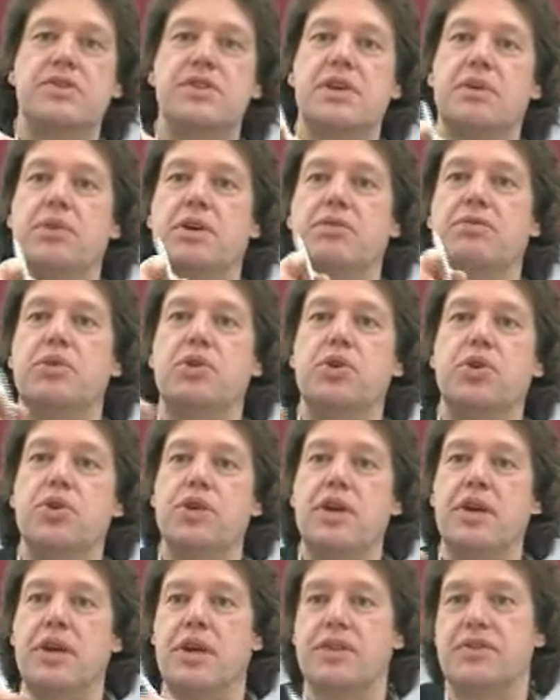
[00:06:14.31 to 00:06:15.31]
someone from
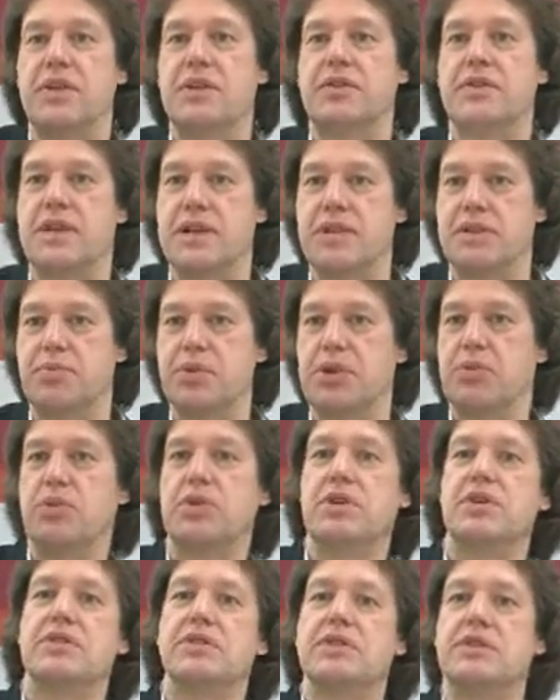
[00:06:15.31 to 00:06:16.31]
Gujarat that tells me
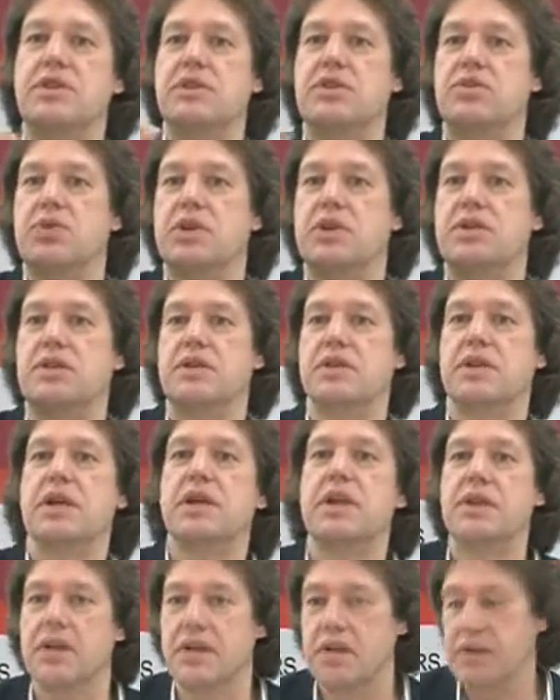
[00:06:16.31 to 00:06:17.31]
what is the situation
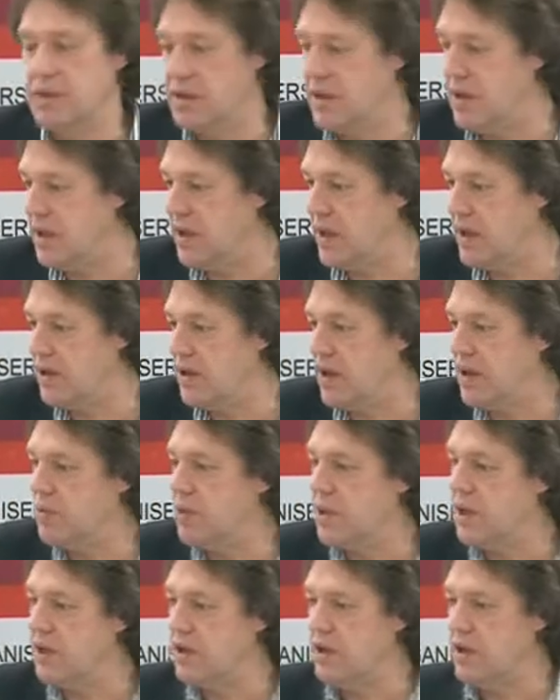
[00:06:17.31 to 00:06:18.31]
here, and I
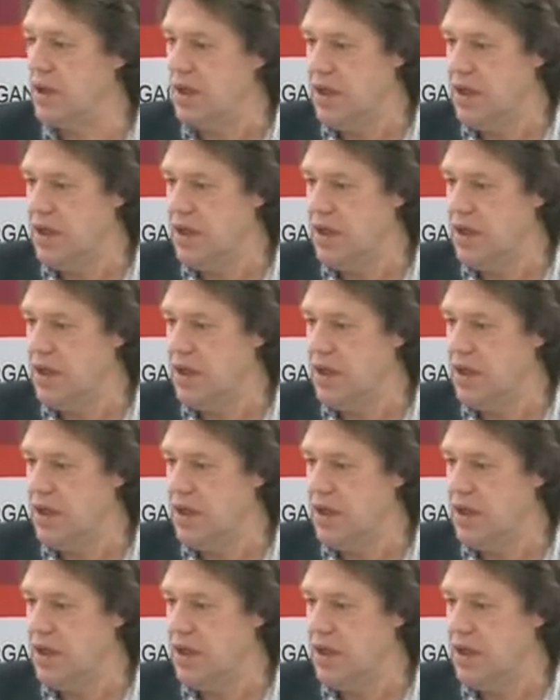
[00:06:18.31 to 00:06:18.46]
will